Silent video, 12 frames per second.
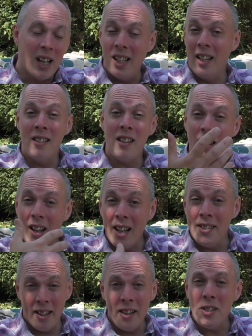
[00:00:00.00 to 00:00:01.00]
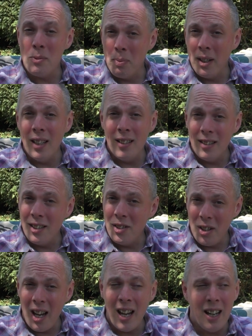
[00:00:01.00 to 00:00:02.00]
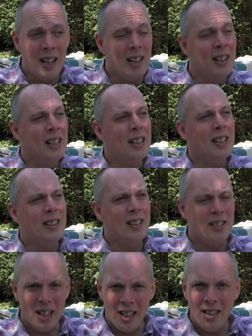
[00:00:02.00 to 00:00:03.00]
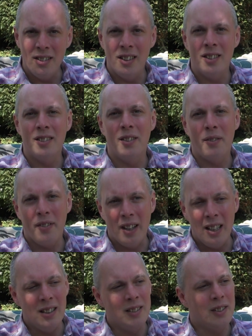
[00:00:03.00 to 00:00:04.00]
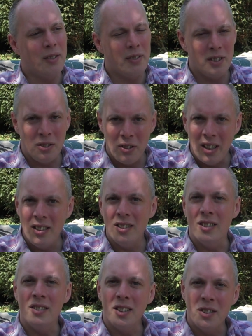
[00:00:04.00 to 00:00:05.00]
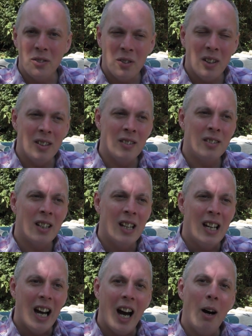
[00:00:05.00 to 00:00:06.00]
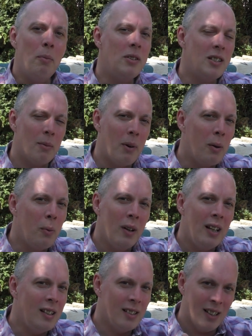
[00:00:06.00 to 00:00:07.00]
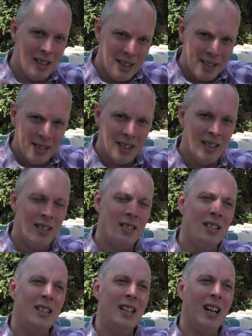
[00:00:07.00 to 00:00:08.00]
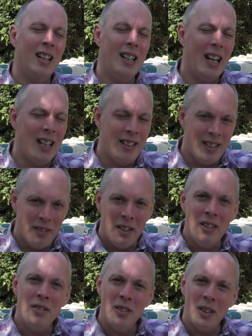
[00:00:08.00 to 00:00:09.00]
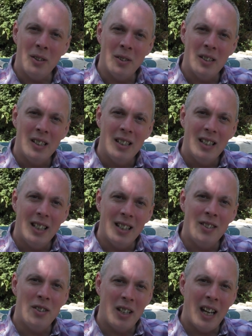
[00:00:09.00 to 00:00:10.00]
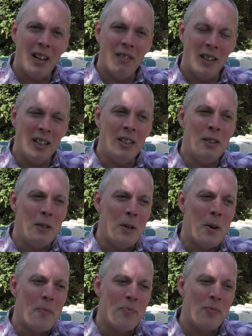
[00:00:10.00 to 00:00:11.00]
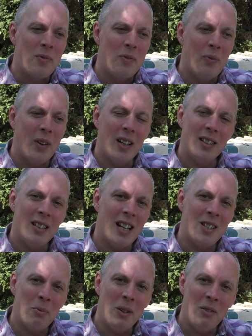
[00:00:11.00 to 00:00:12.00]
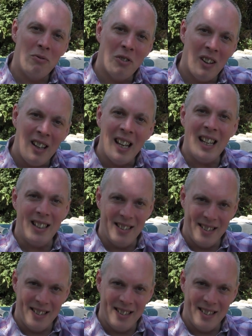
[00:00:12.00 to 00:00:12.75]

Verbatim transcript: And as, as others begin to share the challenges, the failures, the frustrations, the struggles, how much am I willing to listen and enter into and share in? Because as we relate,